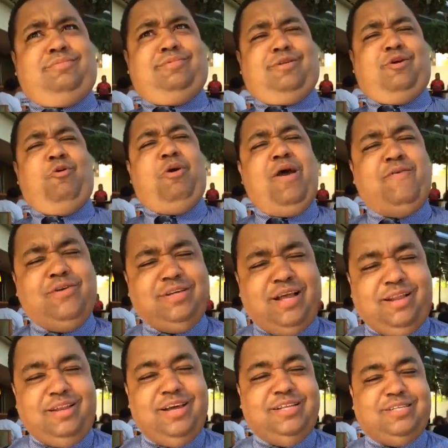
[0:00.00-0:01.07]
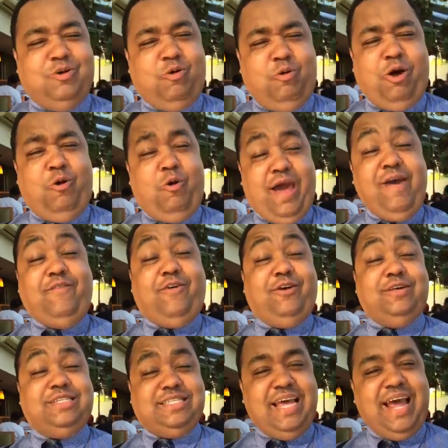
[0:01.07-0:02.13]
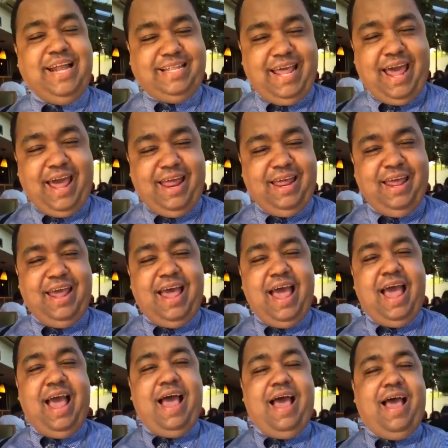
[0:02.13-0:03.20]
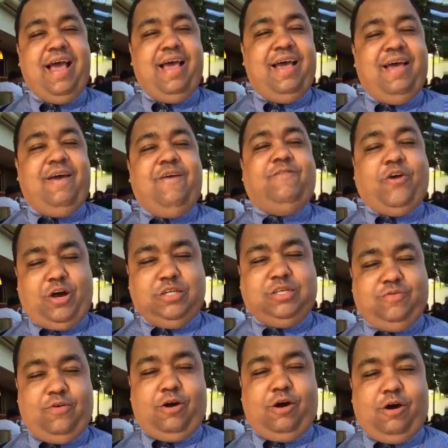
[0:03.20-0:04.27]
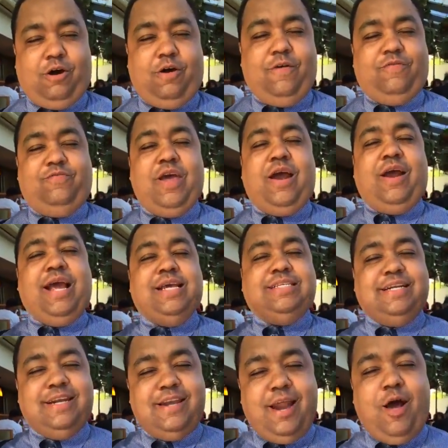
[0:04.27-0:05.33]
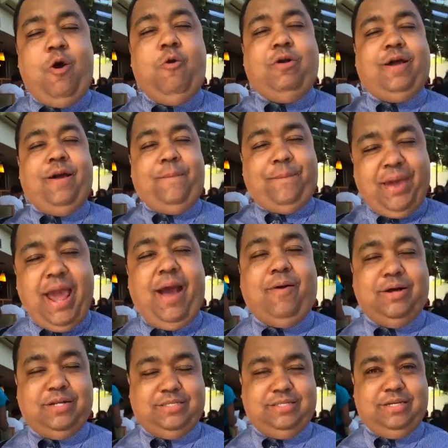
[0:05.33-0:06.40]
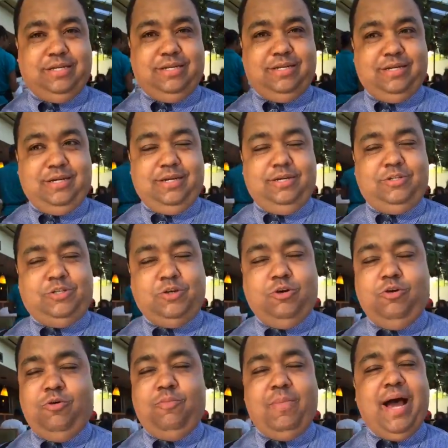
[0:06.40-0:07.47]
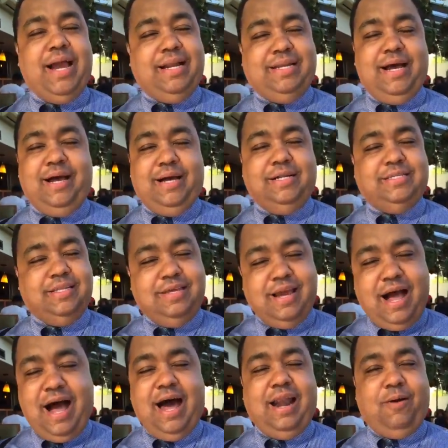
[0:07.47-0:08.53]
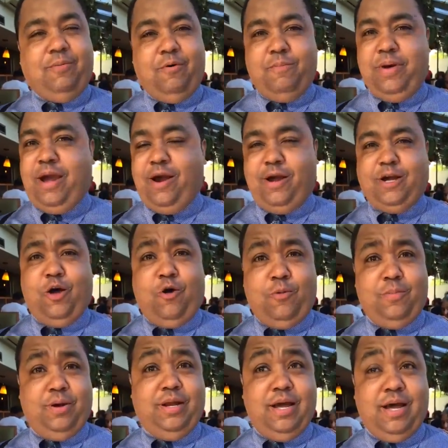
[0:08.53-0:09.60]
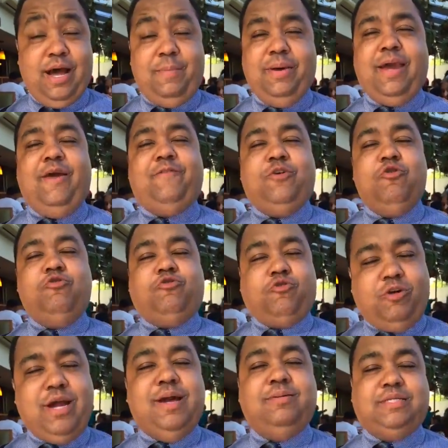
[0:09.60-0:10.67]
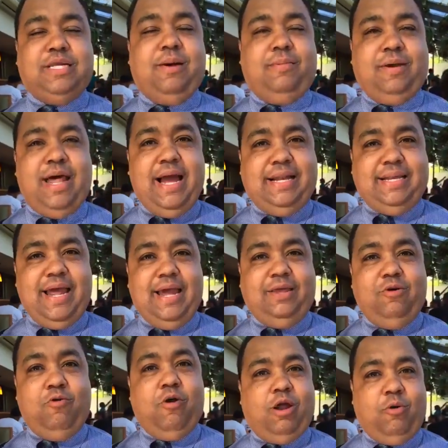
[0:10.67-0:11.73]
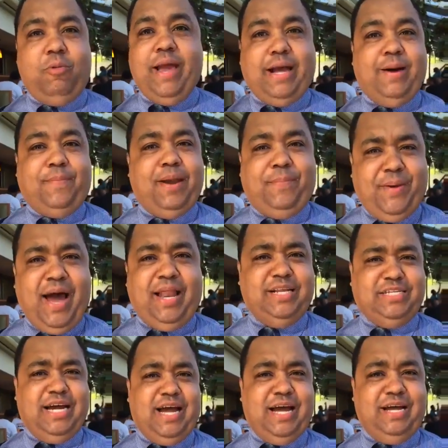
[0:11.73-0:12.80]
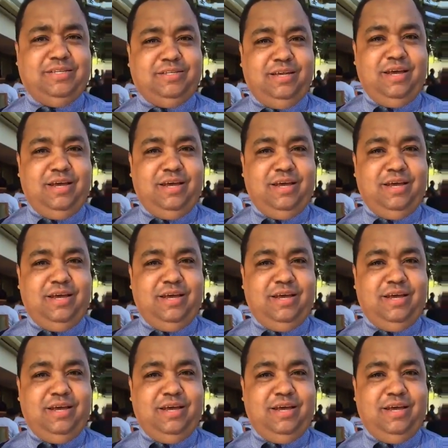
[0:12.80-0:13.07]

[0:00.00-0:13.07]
Whoever said that, first of all, there is no comparison to Mike Duggan to the Honorable Mayor Coleman Young. I mean, if you dream something like that, you ought to wake up and apologize.